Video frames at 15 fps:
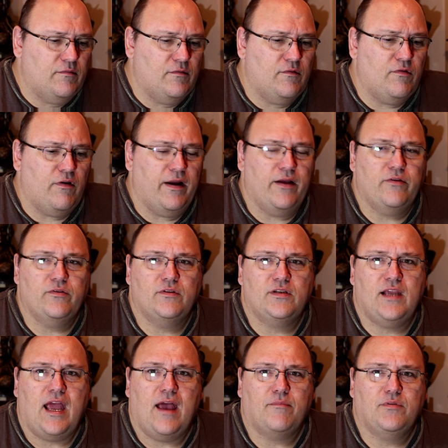crowns
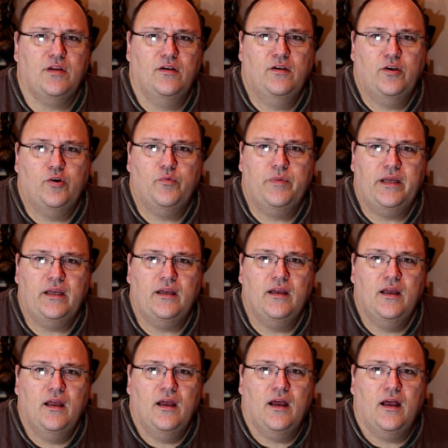Captain Newbie
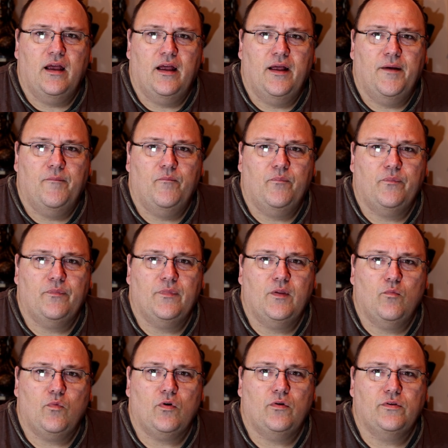
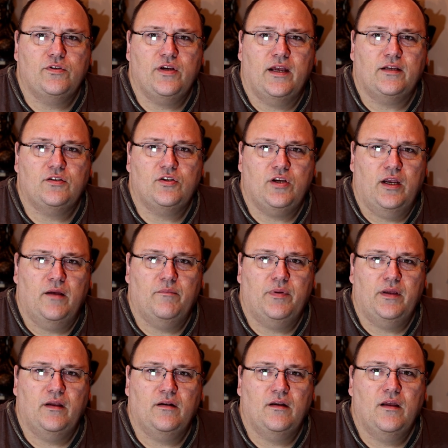world chess
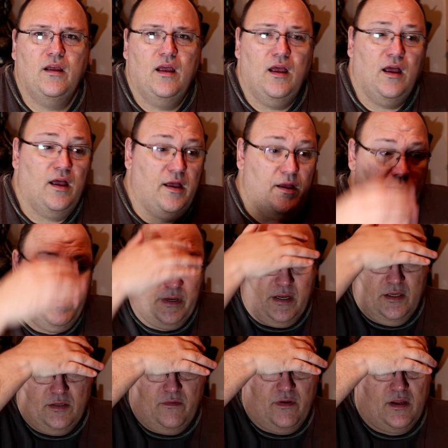champion
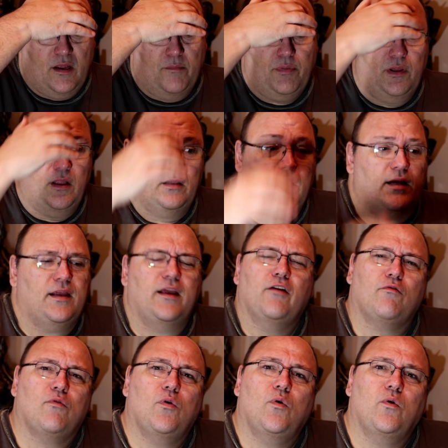because of a couple of lucky
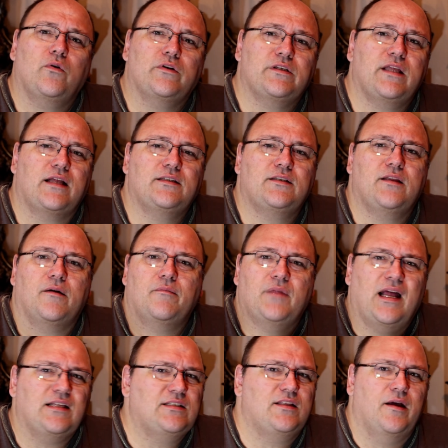rolls. That's
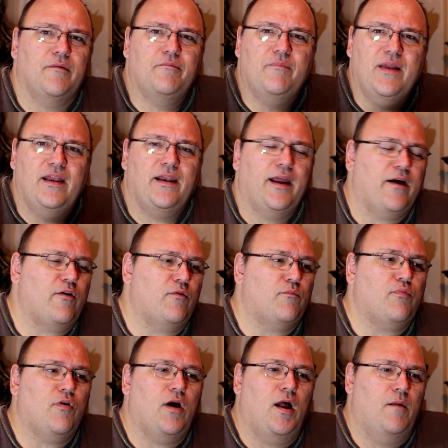the inherent
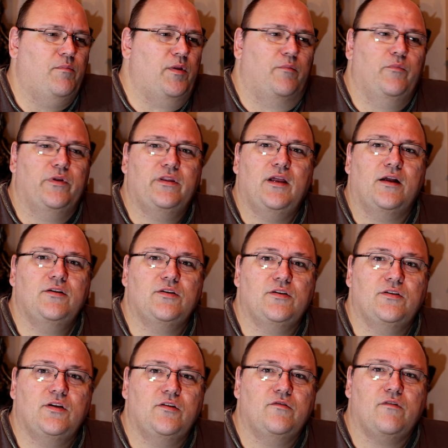problem with
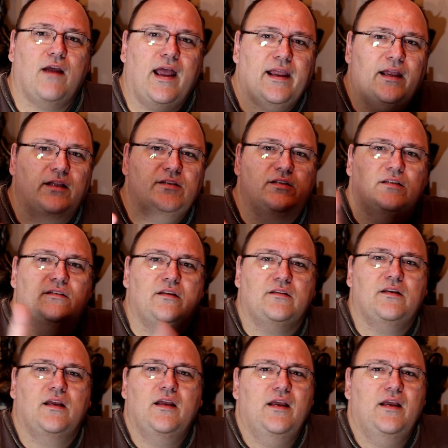Dungeons and Dragons, is